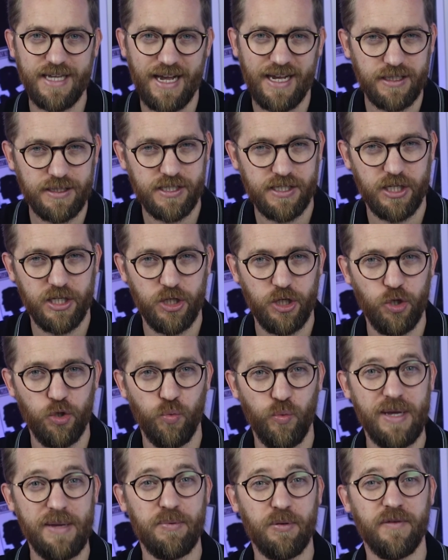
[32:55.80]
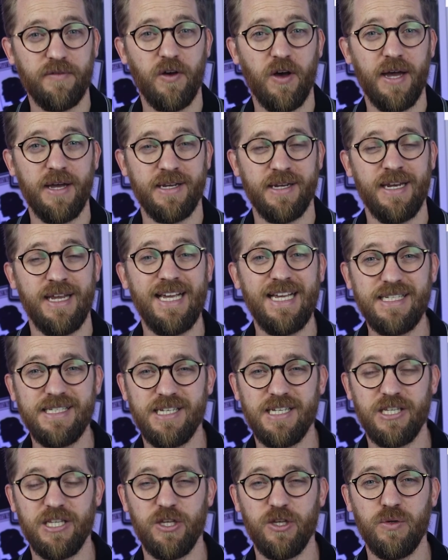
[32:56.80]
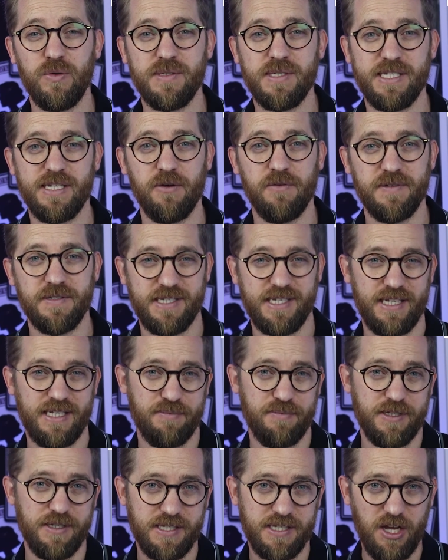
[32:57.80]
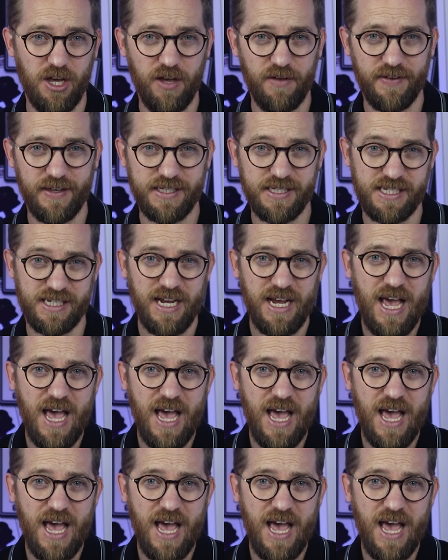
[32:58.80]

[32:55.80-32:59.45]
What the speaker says: Tax2You, we provide an easy-to-use self-assessment service